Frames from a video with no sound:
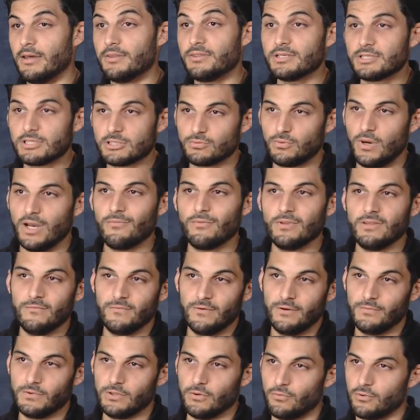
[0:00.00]
This is why we
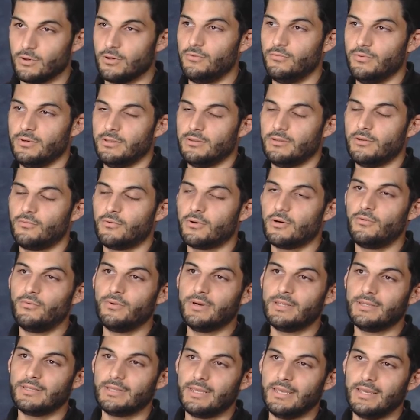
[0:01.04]
developed the WERLWind. The
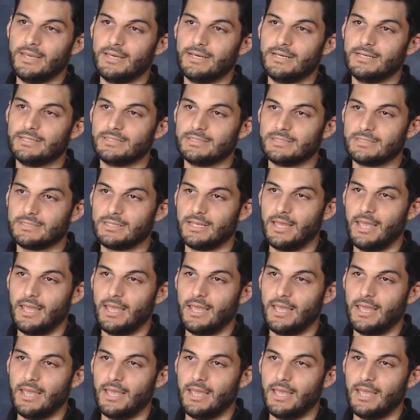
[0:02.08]
WERLWind is